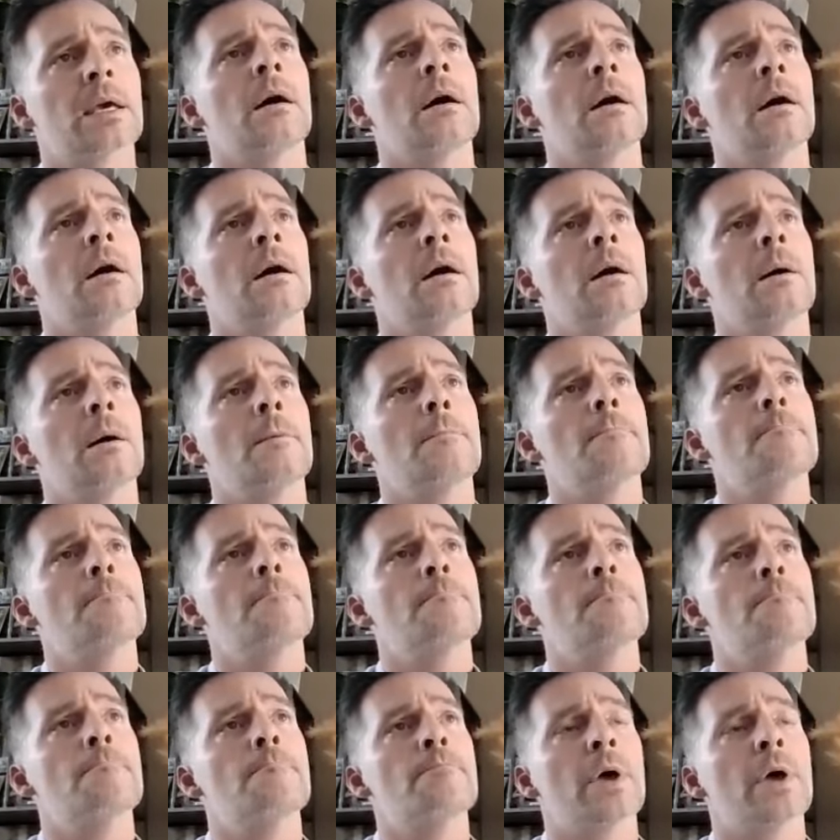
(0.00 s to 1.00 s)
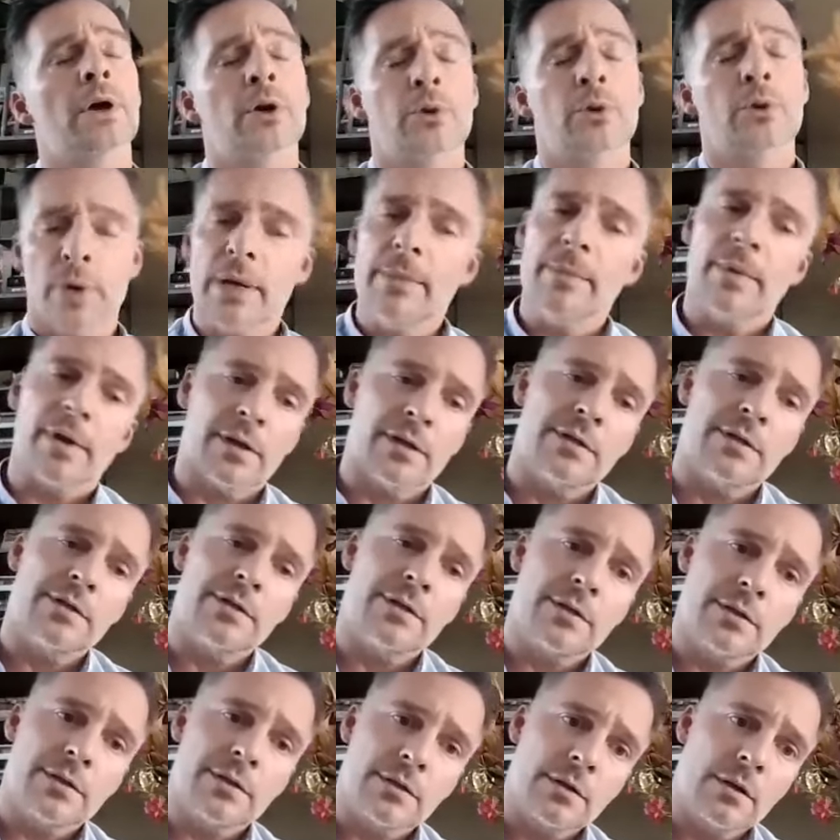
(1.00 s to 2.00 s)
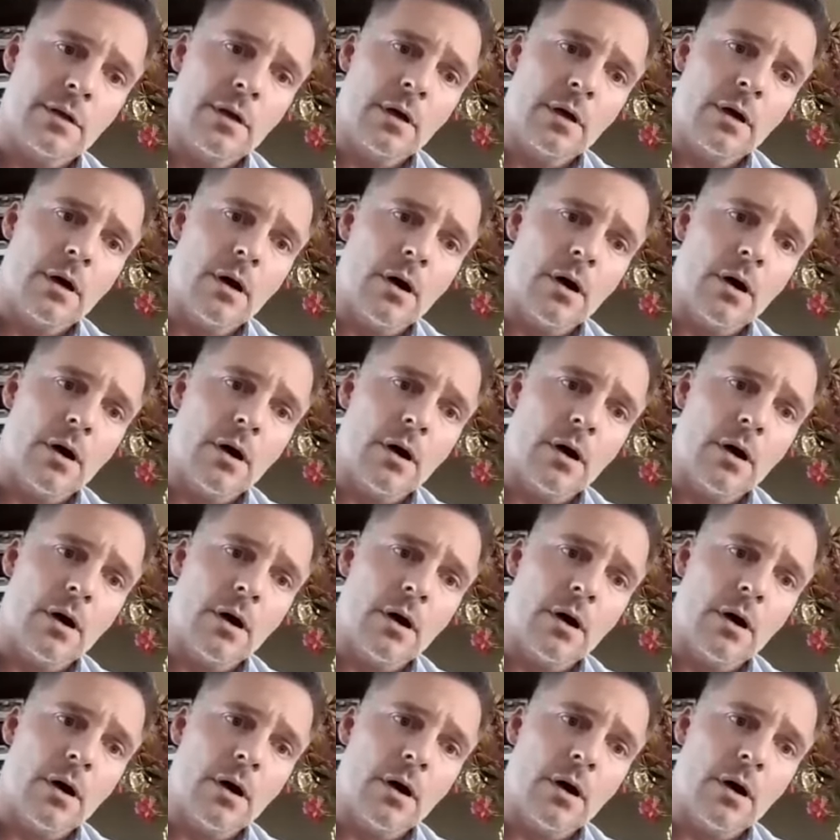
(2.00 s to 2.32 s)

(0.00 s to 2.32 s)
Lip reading: agreements